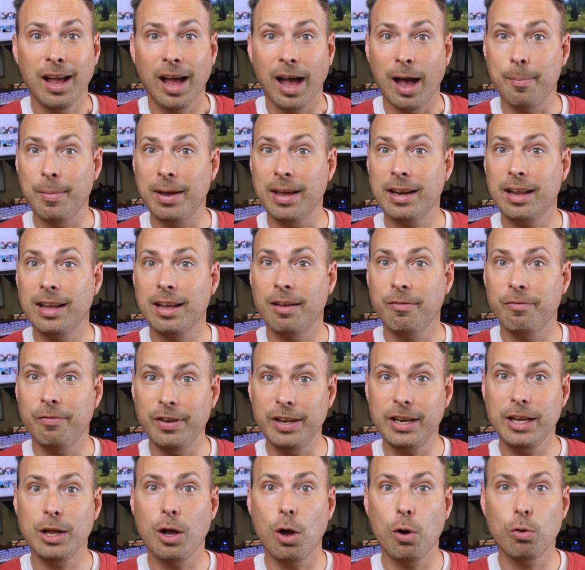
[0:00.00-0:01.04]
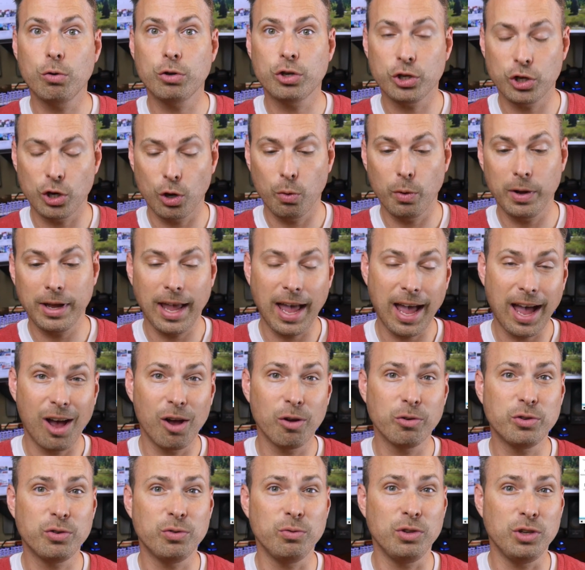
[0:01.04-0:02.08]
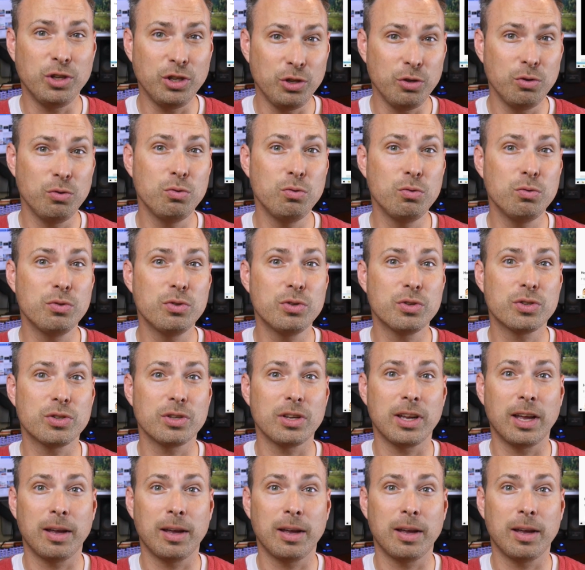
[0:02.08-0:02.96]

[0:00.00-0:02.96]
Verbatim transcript: I made a video showing how to use